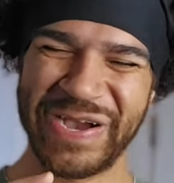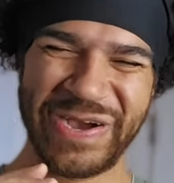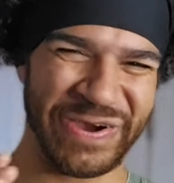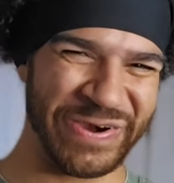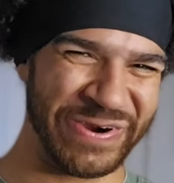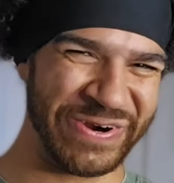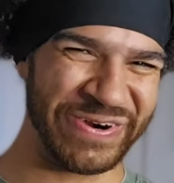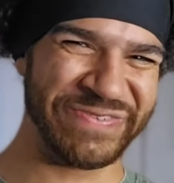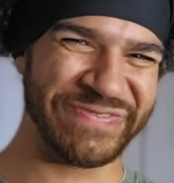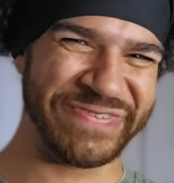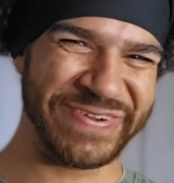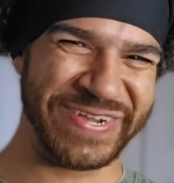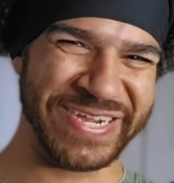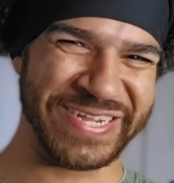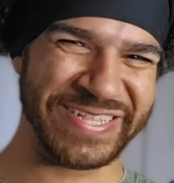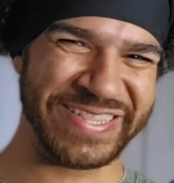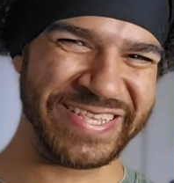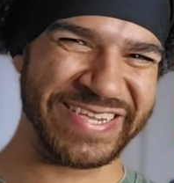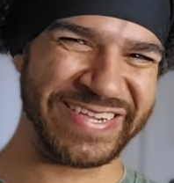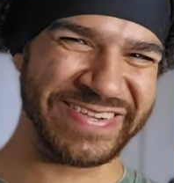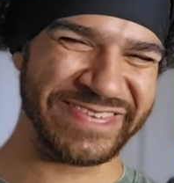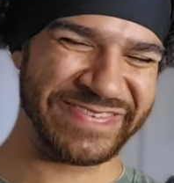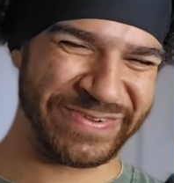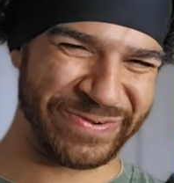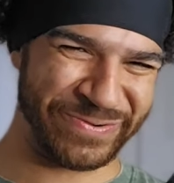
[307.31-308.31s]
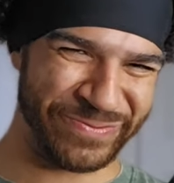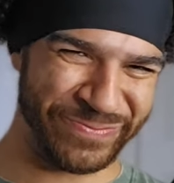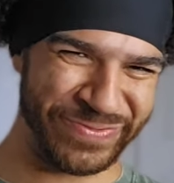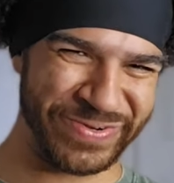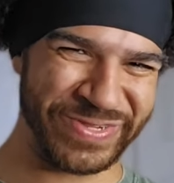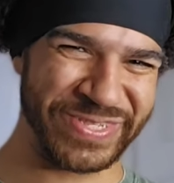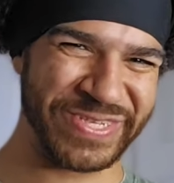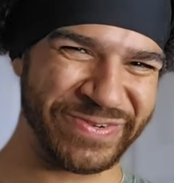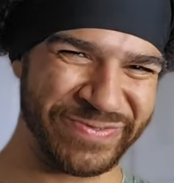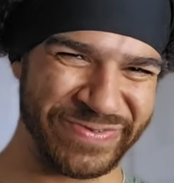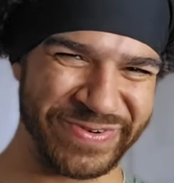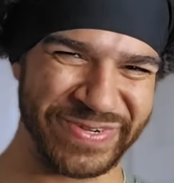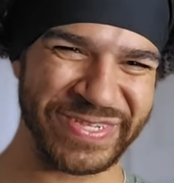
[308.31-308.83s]
horrifying things look
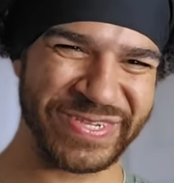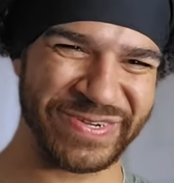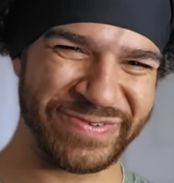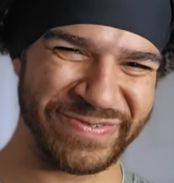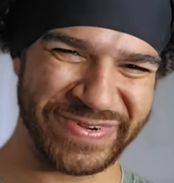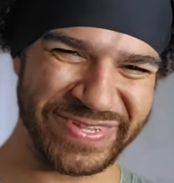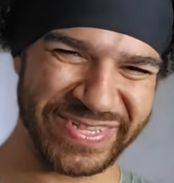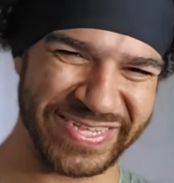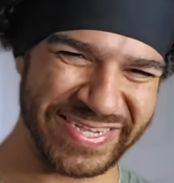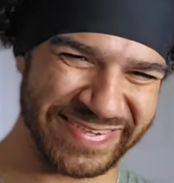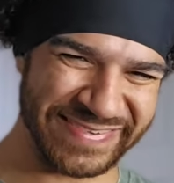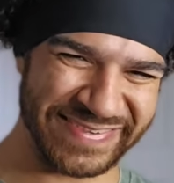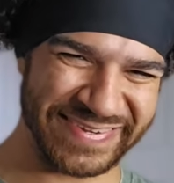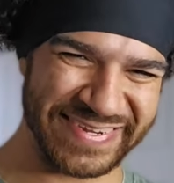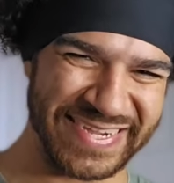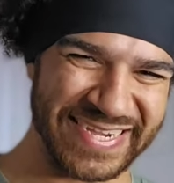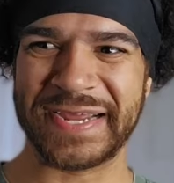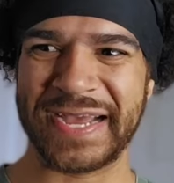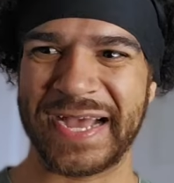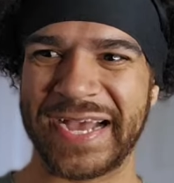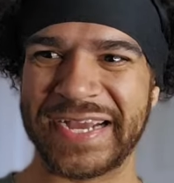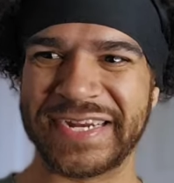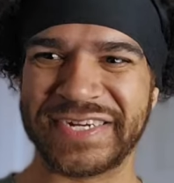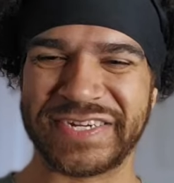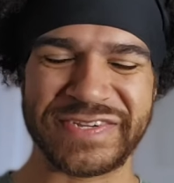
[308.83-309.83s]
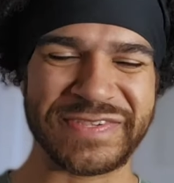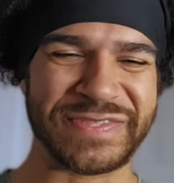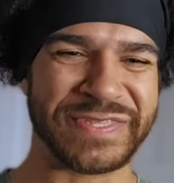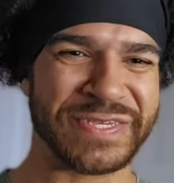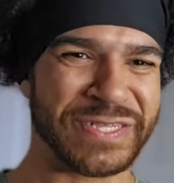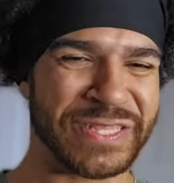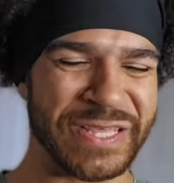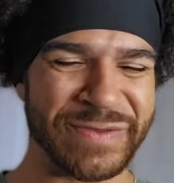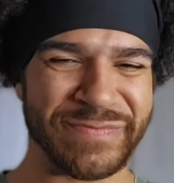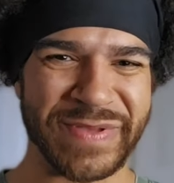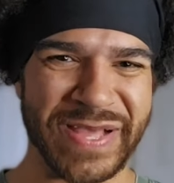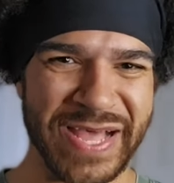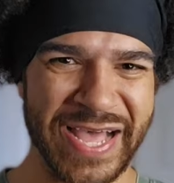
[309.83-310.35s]
really, really realistic. I just think
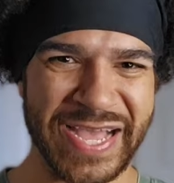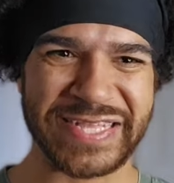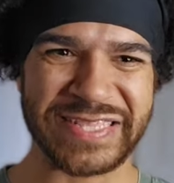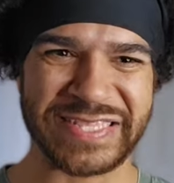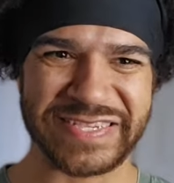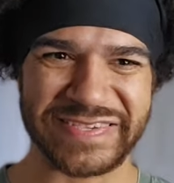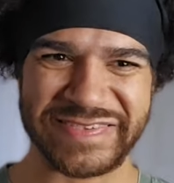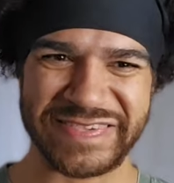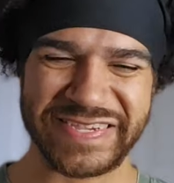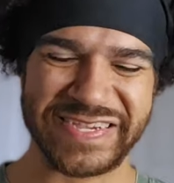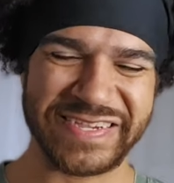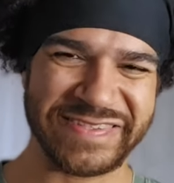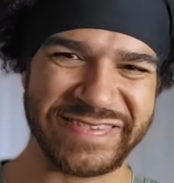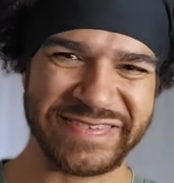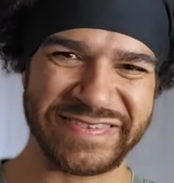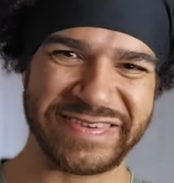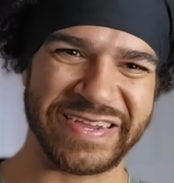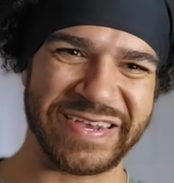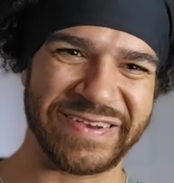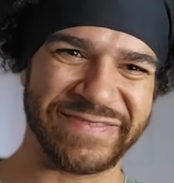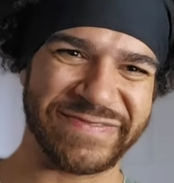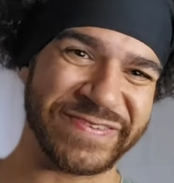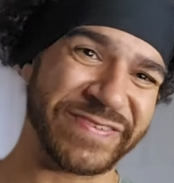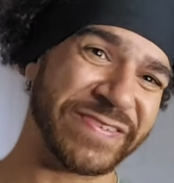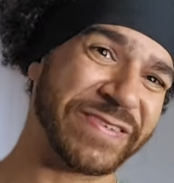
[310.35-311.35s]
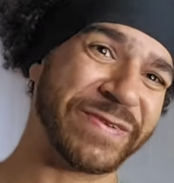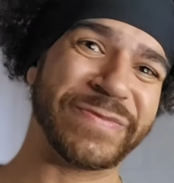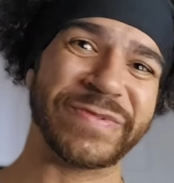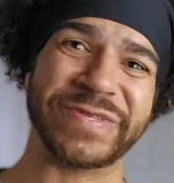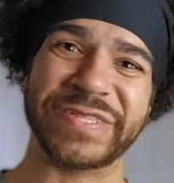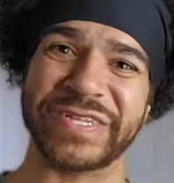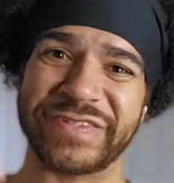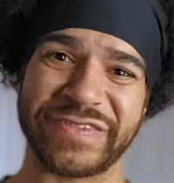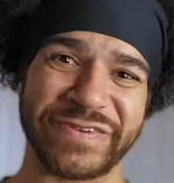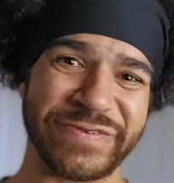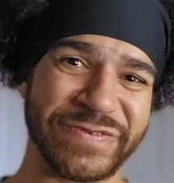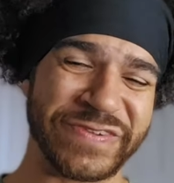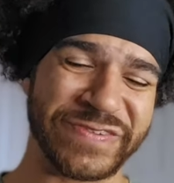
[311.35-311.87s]
that behind the scenes stuff, as someone
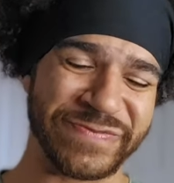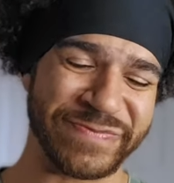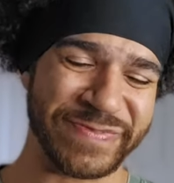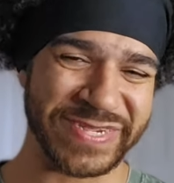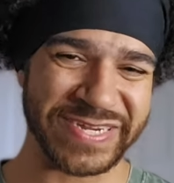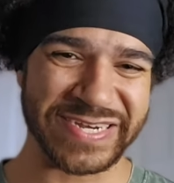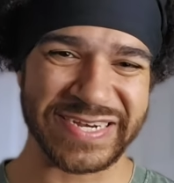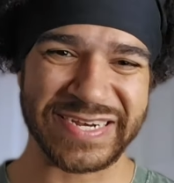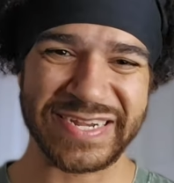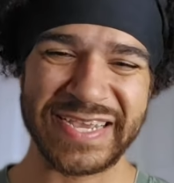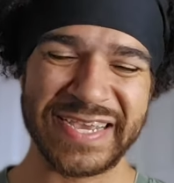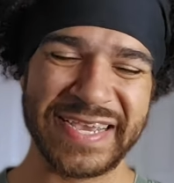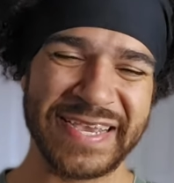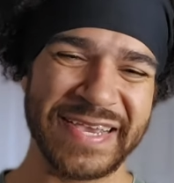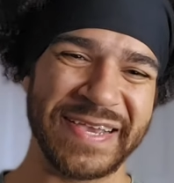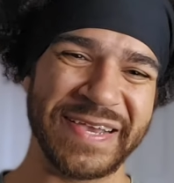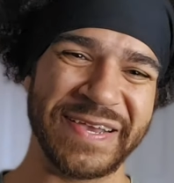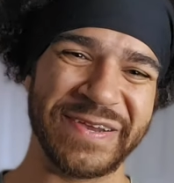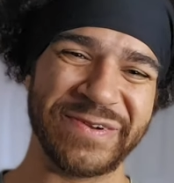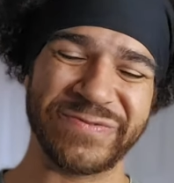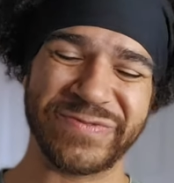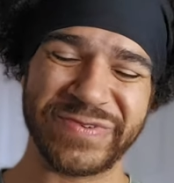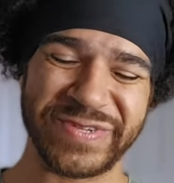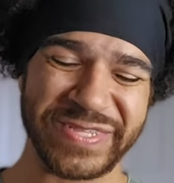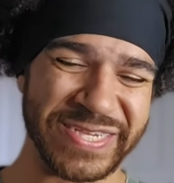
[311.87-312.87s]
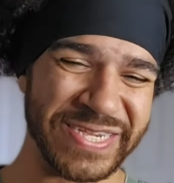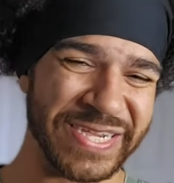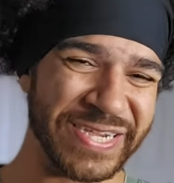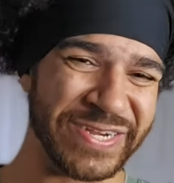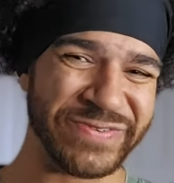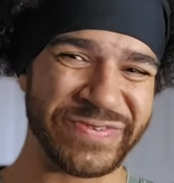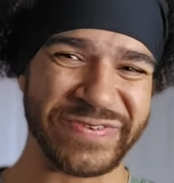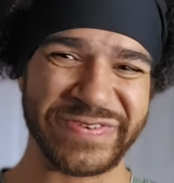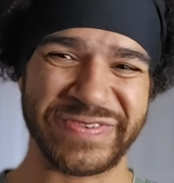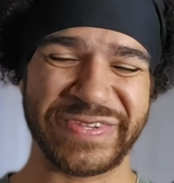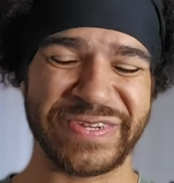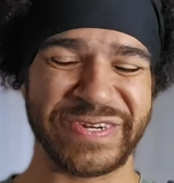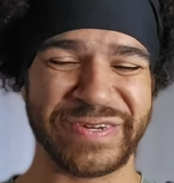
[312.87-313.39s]
that's always been really
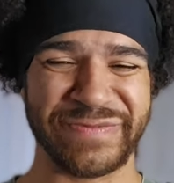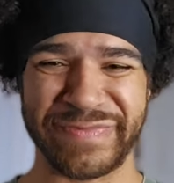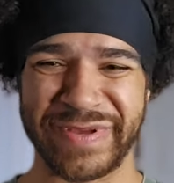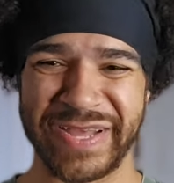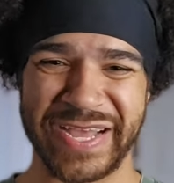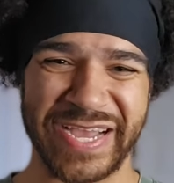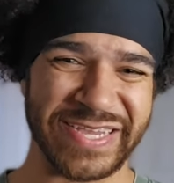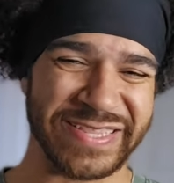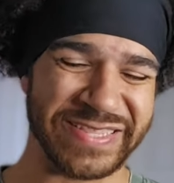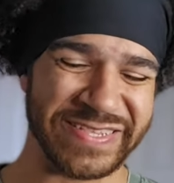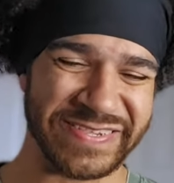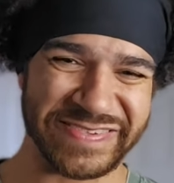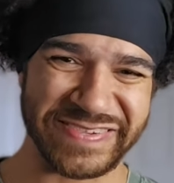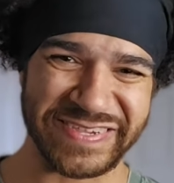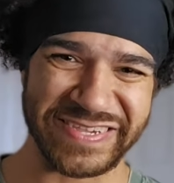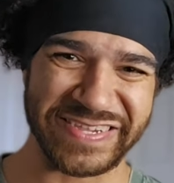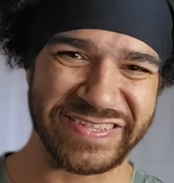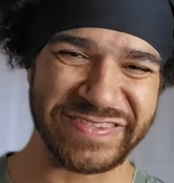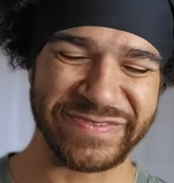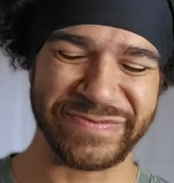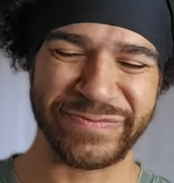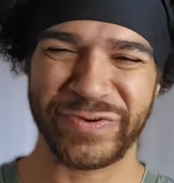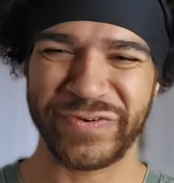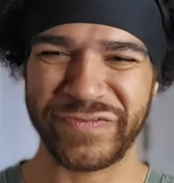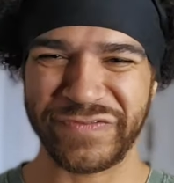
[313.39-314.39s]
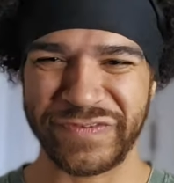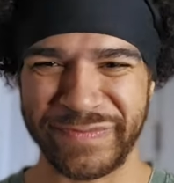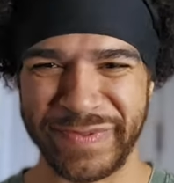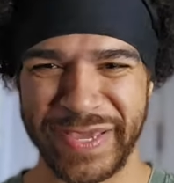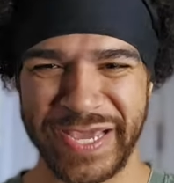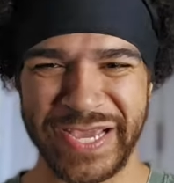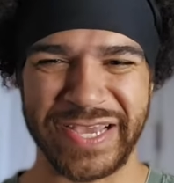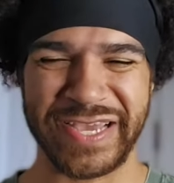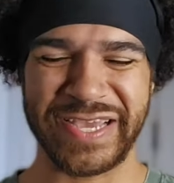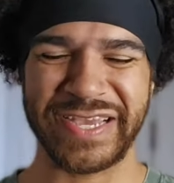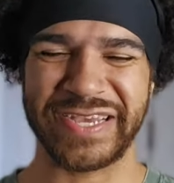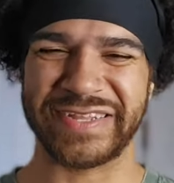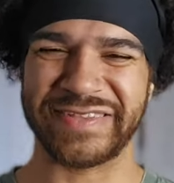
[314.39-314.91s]
interested in behind the scenes movie
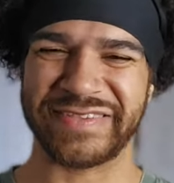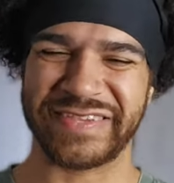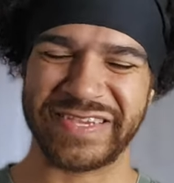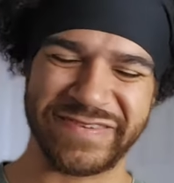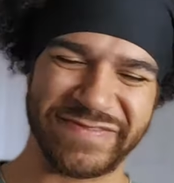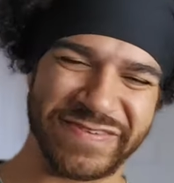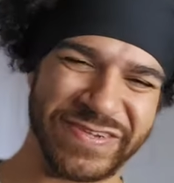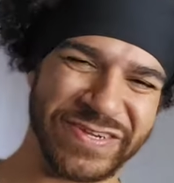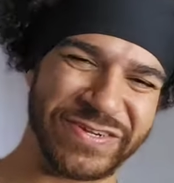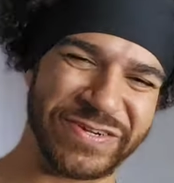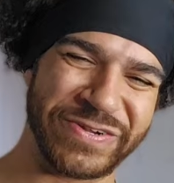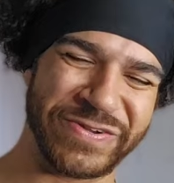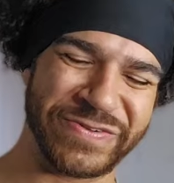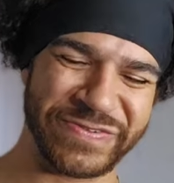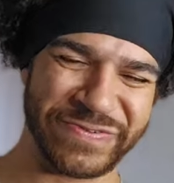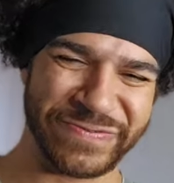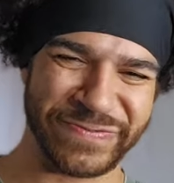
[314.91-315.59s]
making and TV shows and